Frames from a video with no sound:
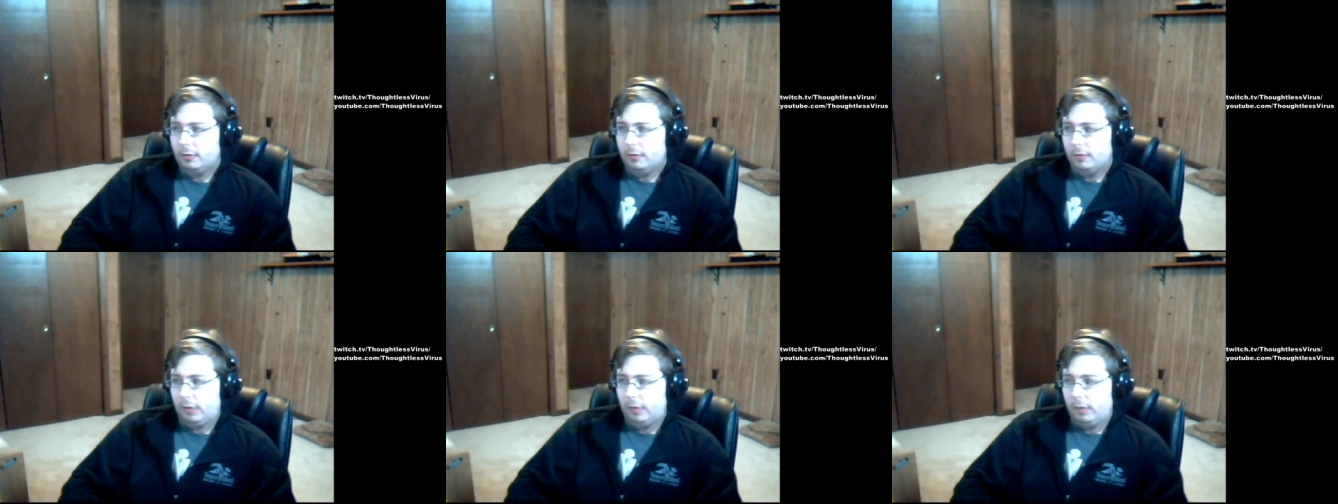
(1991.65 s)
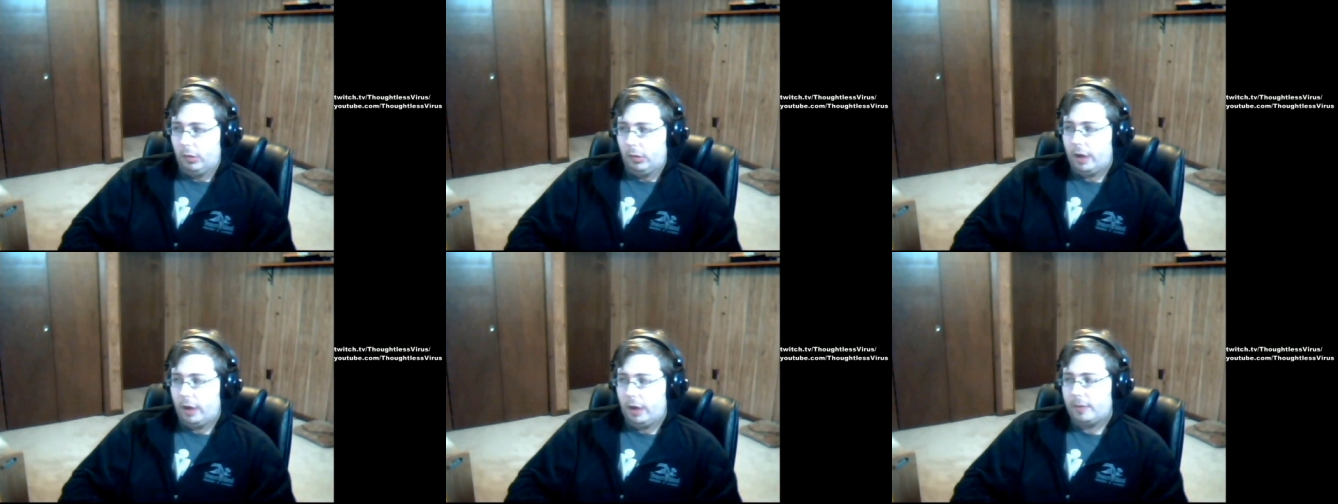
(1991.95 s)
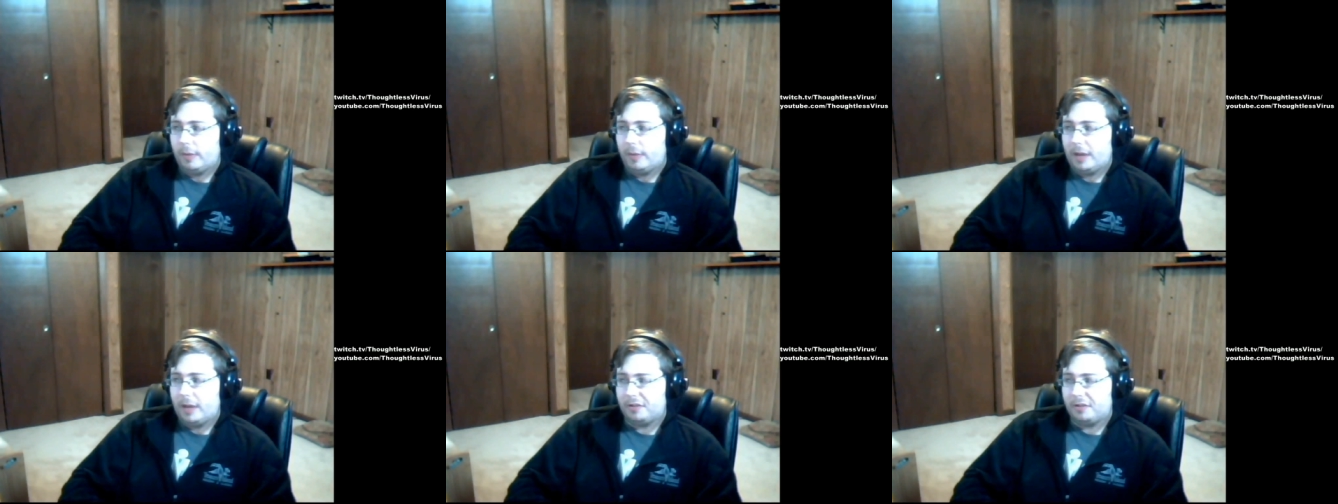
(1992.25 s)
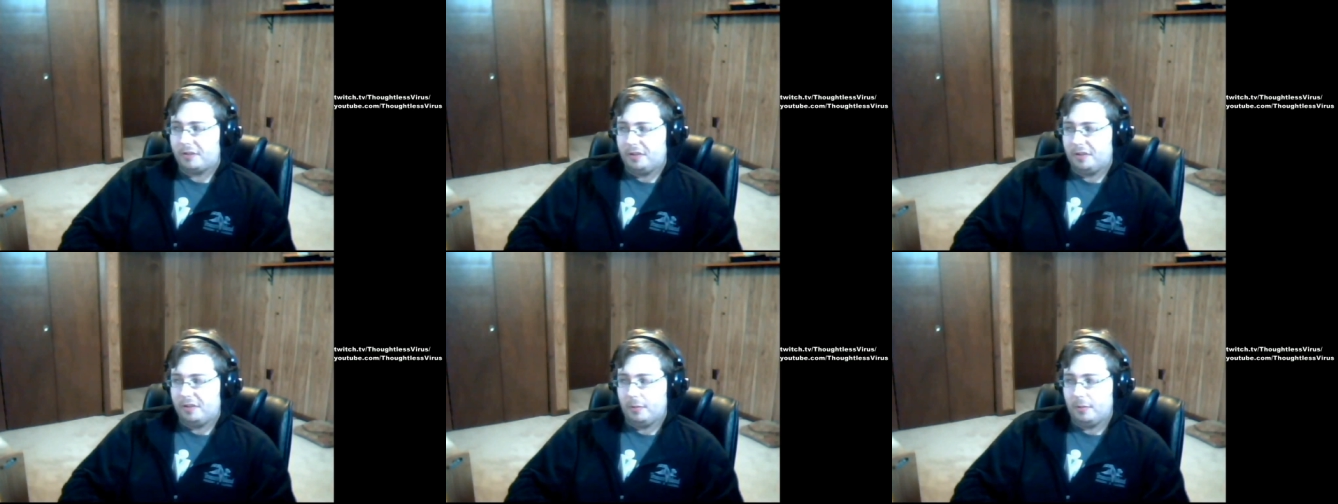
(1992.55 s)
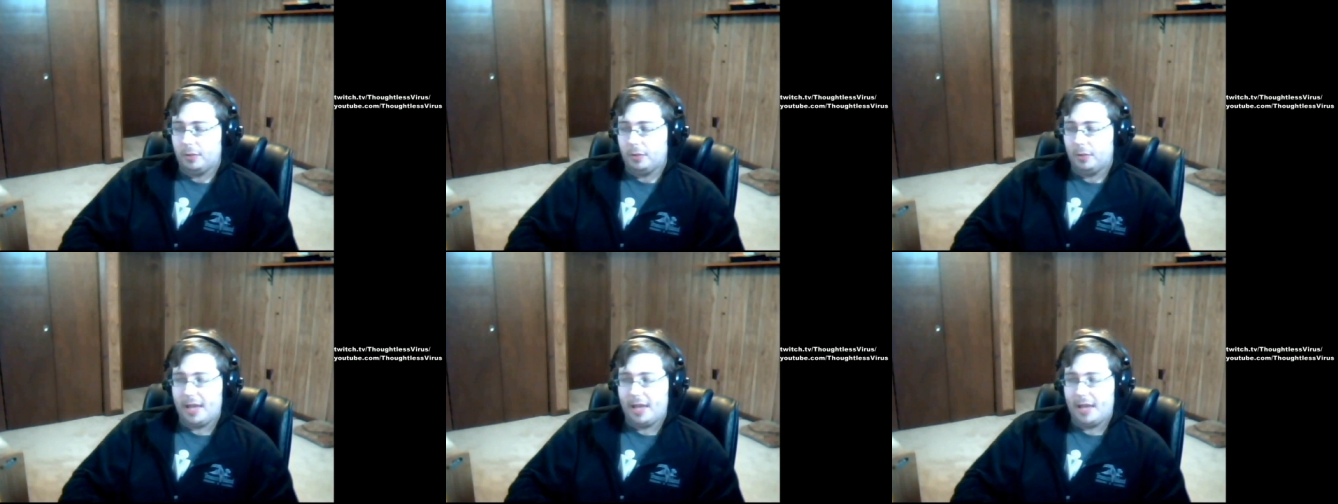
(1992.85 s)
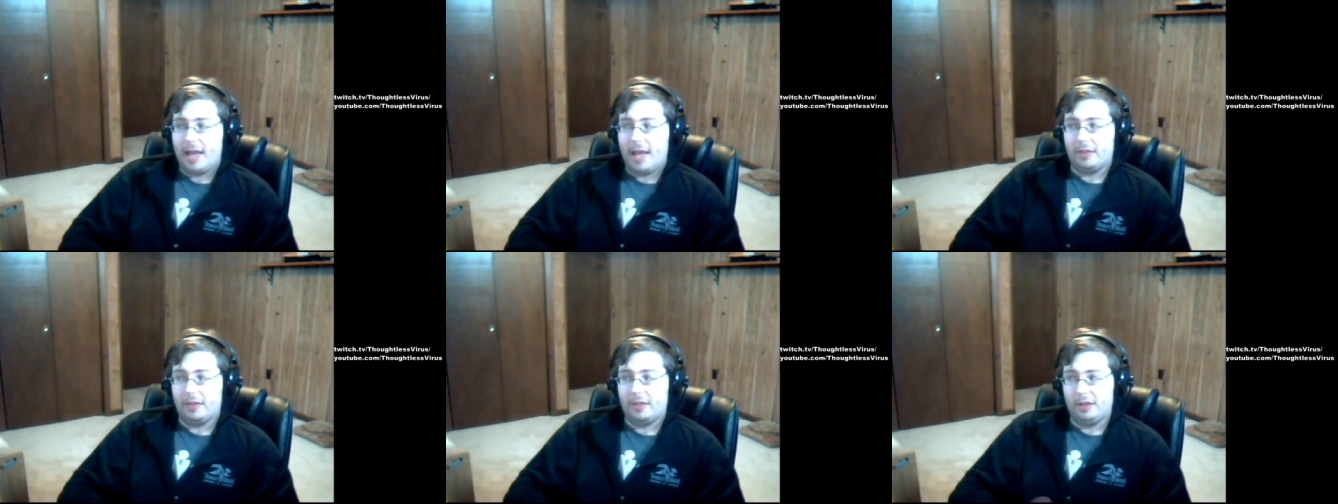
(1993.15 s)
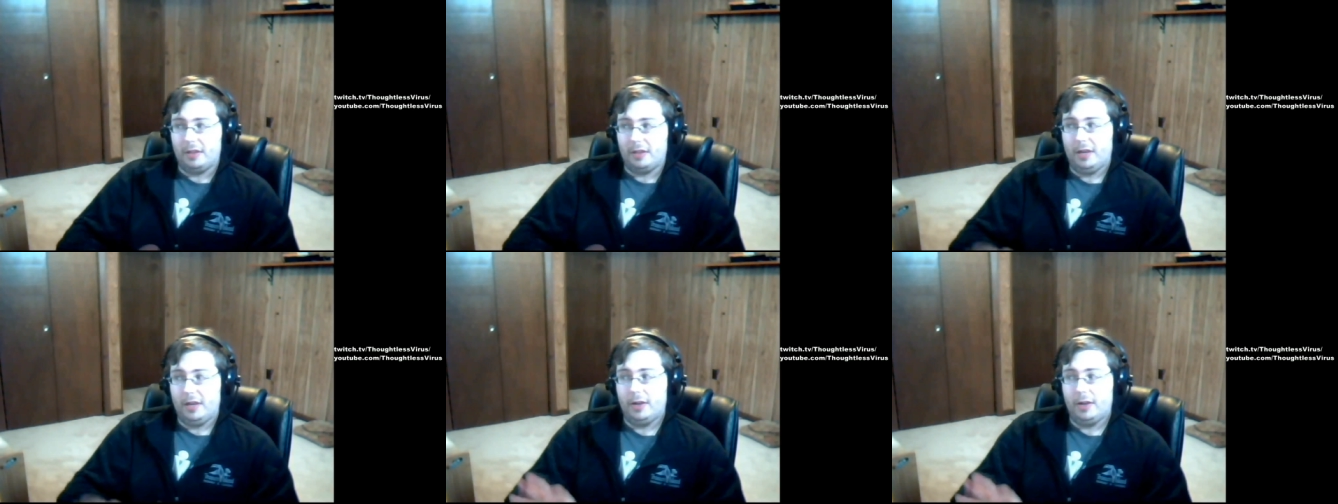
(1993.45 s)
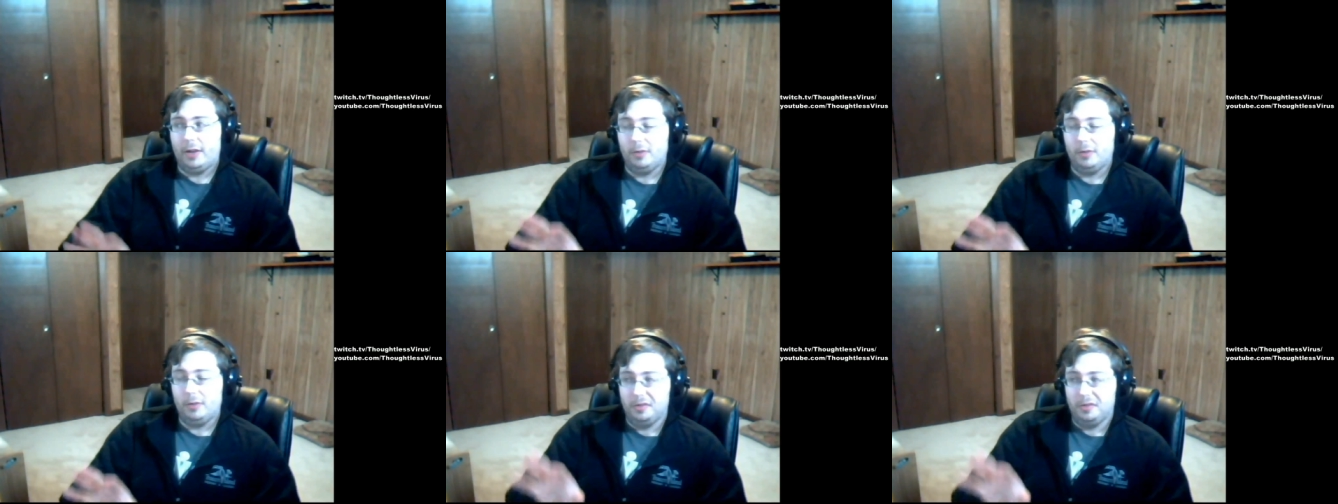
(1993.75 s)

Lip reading: None of the monsters seem to attack the cleric who